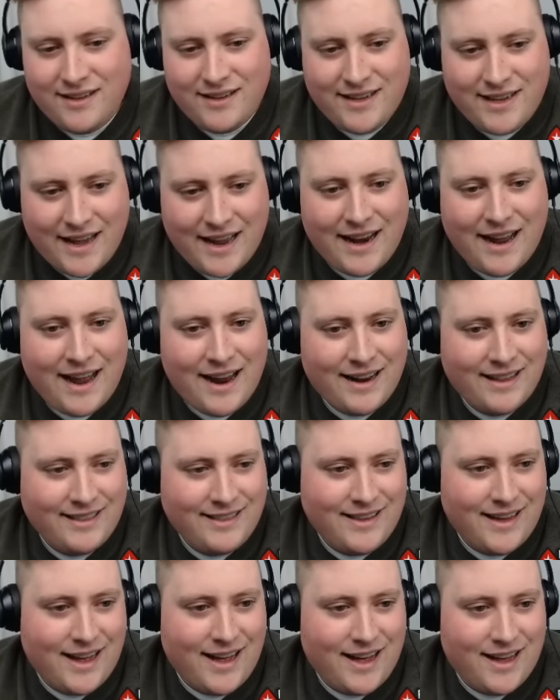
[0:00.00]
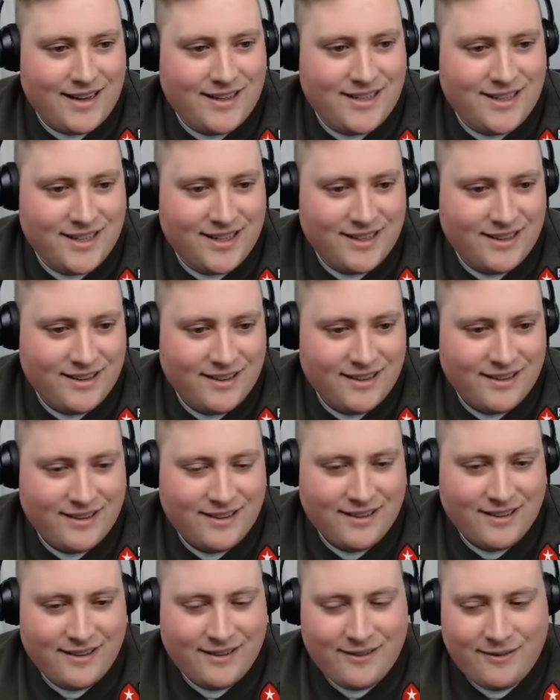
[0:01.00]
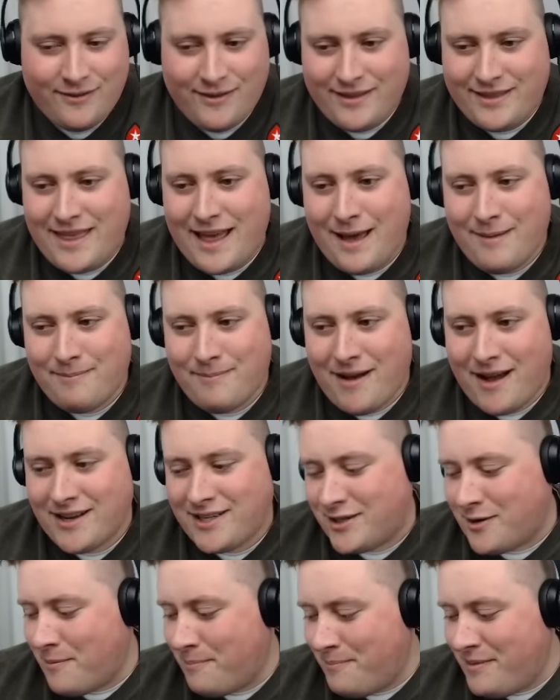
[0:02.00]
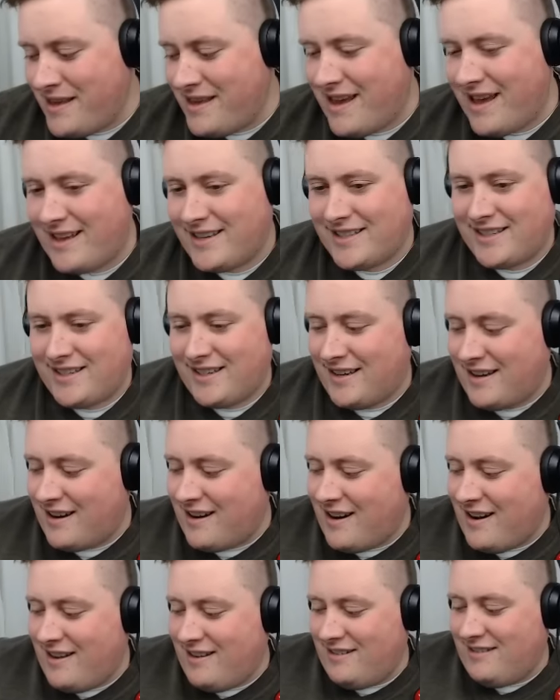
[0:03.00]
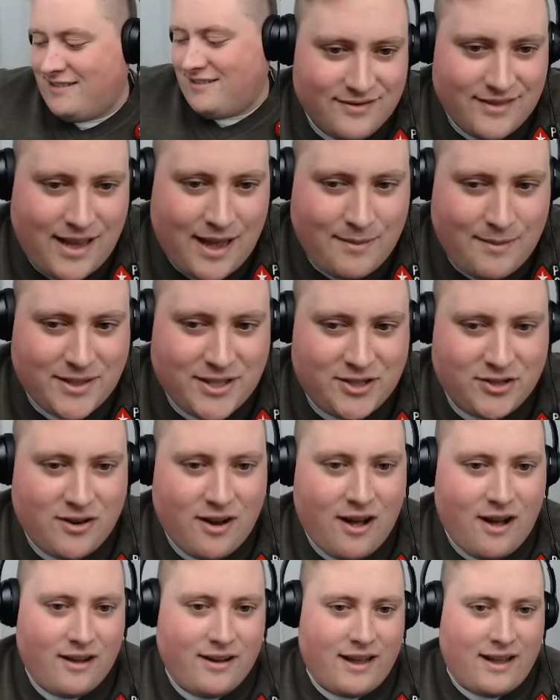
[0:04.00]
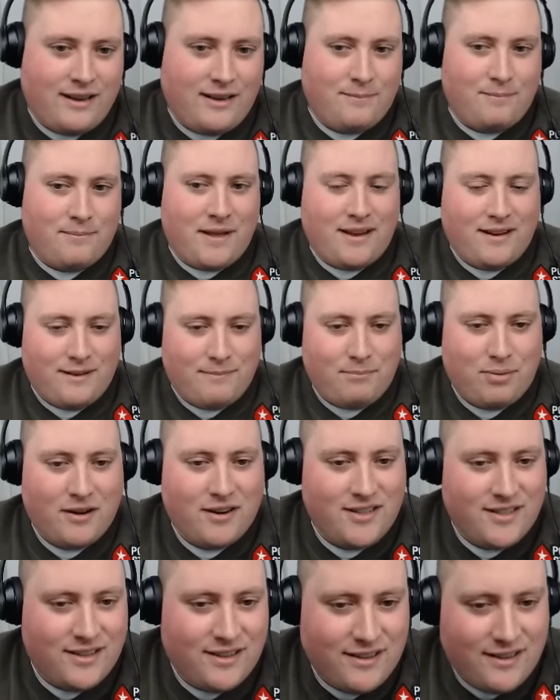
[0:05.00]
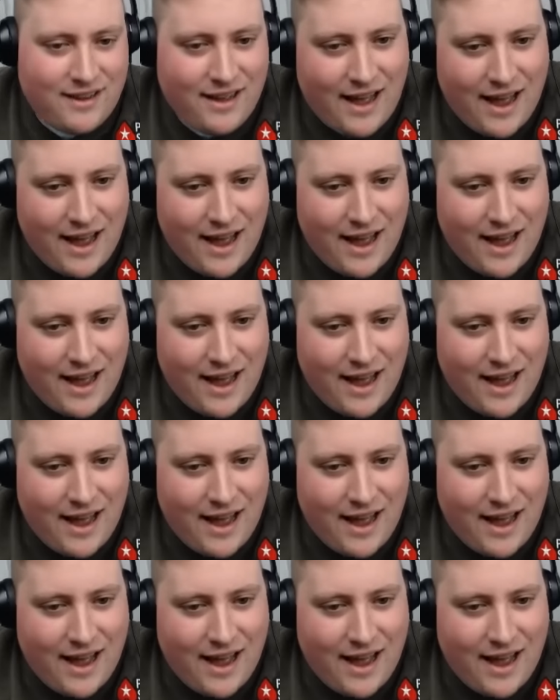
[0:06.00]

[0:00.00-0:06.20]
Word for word: Get out of Dodge with that macho BS, all right? I'm a strong, independent person.